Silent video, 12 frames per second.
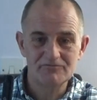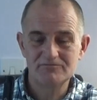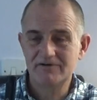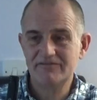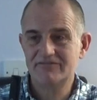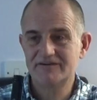
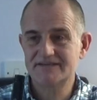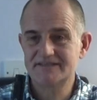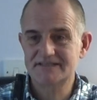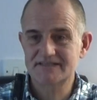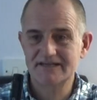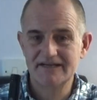Whether
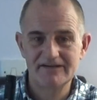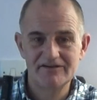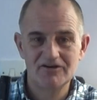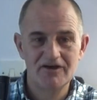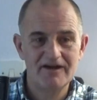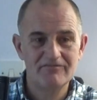it's
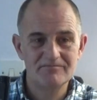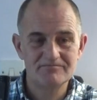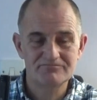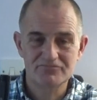you're having